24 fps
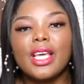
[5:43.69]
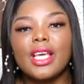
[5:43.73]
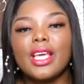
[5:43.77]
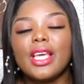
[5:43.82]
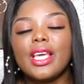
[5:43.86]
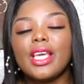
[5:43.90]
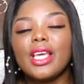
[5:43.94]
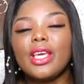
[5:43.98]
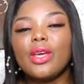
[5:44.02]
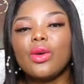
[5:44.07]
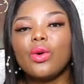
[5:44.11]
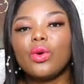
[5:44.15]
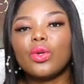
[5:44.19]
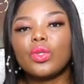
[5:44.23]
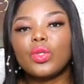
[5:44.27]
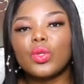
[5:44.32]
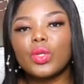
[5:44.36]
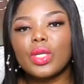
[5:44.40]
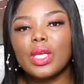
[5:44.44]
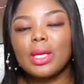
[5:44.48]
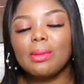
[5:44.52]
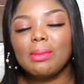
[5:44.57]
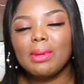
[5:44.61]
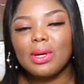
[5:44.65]
He
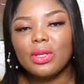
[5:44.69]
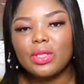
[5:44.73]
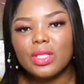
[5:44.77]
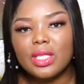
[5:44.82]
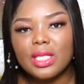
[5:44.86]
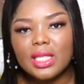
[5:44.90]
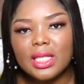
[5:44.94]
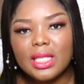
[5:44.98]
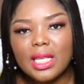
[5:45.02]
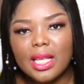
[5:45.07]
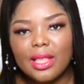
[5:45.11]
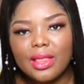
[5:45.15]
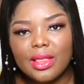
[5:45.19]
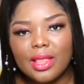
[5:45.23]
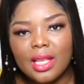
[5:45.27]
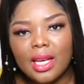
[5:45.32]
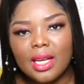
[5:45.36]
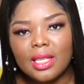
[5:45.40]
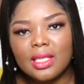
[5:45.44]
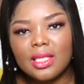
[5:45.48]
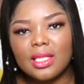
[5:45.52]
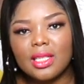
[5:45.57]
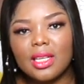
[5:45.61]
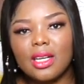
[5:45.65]
also came out and said
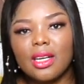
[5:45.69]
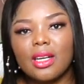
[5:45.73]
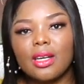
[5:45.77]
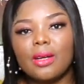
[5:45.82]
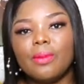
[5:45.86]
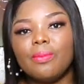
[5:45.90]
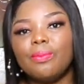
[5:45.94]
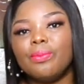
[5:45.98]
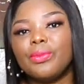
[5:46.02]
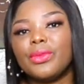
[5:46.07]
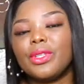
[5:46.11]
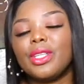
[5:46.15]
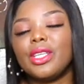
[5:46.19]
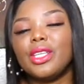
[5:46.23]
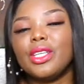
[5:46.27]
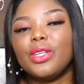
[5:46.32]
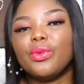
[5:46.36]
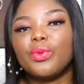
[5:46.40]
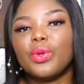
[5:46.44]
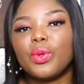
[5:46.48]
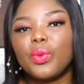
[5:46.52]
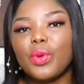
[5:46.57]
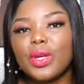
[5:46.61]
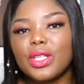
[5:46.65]
that he
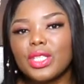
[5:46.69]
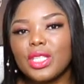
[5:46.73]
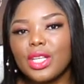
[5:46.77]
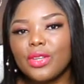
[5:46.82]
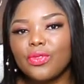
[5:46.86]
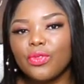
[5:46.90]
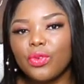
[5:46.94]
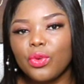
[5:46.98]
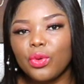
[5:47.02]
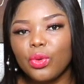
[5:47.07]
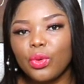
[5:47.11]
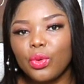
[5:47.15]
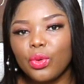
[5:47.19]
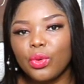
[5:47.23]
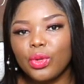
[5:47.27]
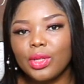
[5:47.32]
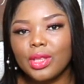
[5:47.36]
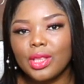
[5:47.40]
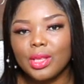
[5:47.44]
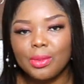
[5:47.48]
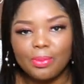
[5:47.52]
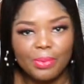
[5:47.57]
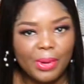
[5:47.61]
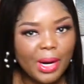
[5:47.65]
requested for
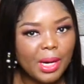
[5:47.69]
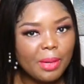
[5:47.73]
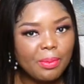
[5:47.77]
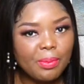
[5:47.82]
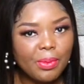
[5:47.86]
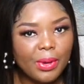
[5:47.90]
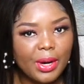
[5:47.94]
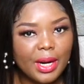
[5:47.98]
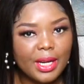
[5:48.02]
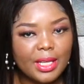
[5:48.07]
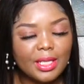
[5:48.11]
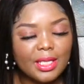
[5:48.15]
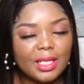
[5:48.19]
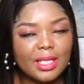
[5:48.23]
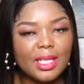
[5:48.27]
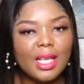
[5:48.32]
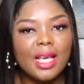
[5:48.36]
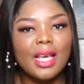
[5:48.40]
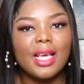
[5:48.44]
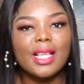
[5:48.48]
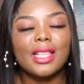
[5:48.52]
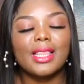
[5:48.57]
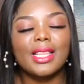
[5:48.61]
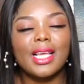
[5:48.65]
the bride price
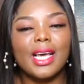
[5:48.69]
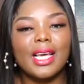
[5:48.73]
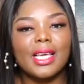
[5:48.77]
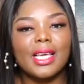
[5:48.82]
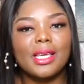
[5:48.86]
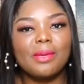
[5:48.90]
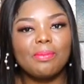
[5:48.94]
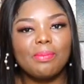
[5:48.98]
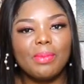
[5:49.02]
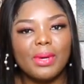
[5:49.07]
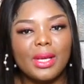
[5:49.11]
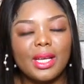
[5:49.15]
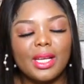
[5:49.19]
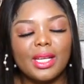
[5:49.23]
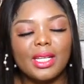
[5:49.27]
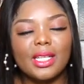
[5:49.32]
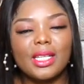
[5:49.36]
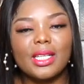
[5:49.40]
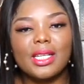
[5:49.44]
that he paid.